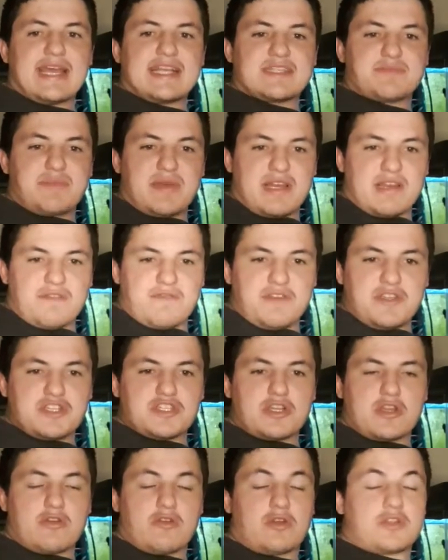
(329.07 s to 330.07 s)
it's
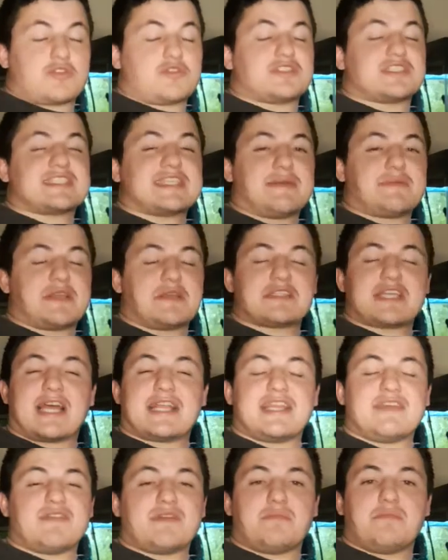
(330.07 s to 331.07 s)
beneficial a lot, because sometimes
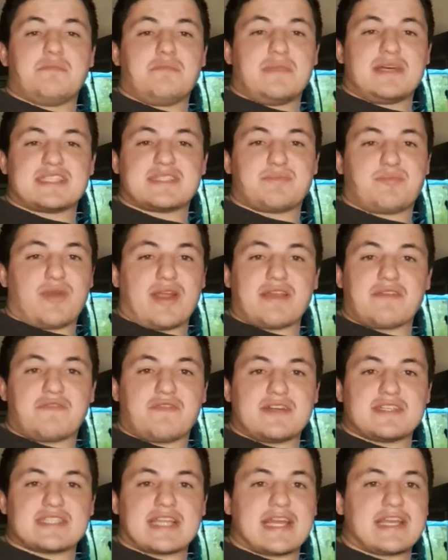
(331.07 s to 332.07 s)
I'd even miss
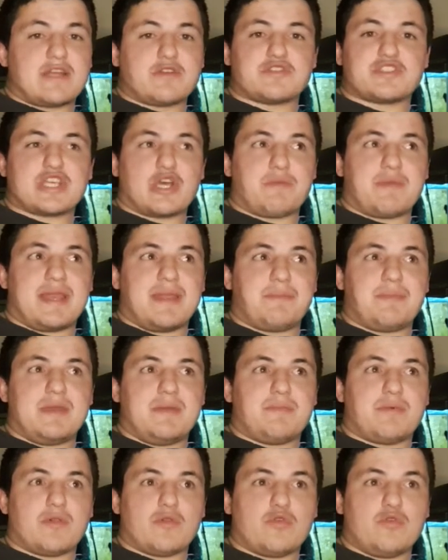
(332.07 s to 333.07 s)
breakfast. I know so many
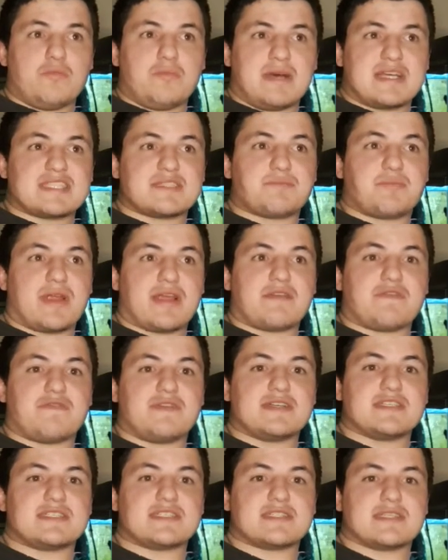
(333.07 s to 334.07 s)
people who miss
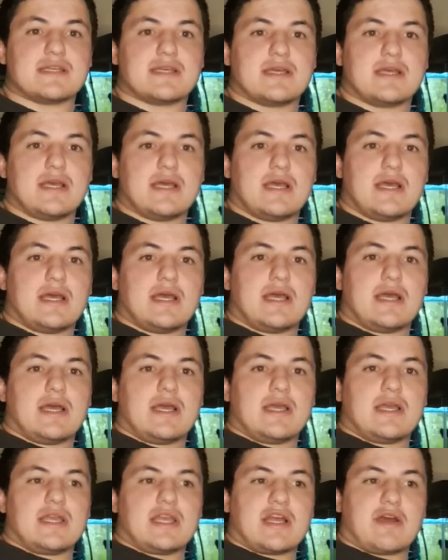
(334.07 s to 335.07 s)
breakfast,
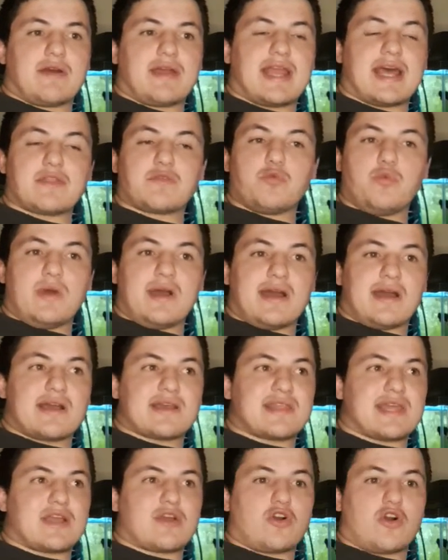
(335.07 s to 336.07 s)
you know, and at
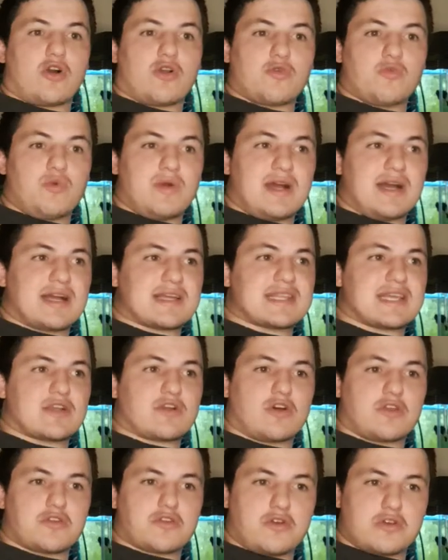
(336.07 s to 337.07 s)
work, they
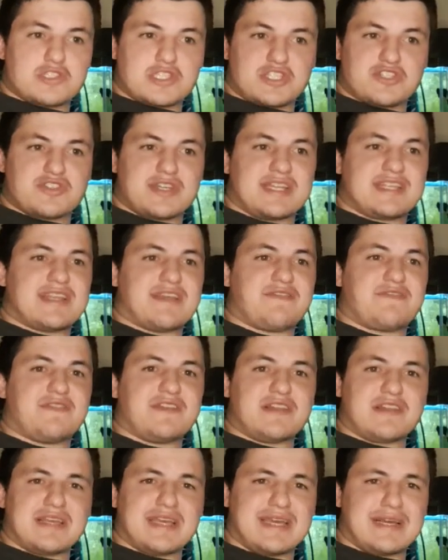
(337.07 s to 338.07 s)
can't concentrate, they
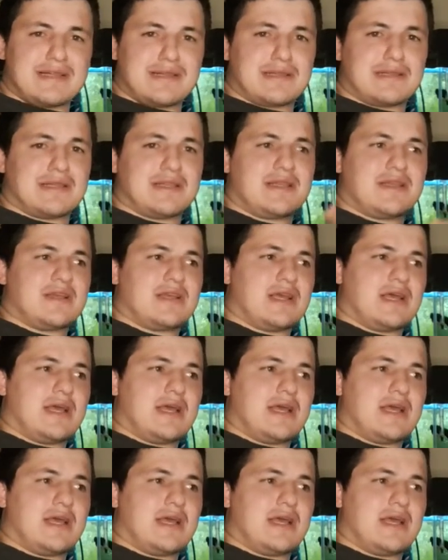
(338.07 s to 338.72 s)
feel ill.